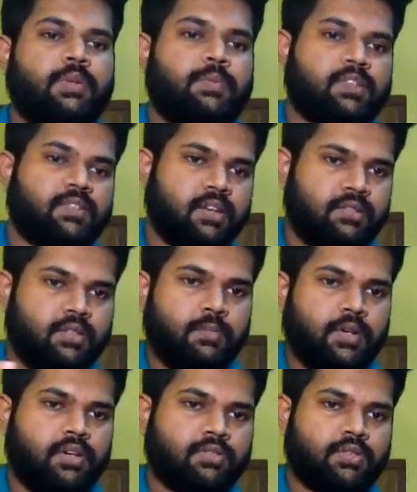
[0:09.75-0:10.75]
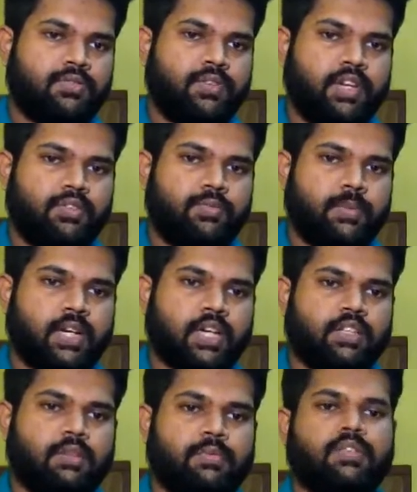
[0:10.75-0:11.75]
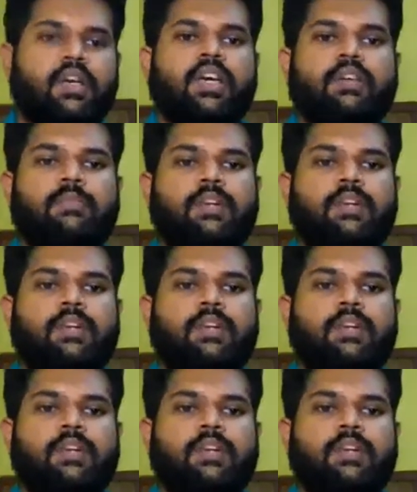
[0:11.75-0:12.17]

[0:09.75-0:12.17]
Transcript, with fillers: To be precise, it belongs to the field of metagenomics.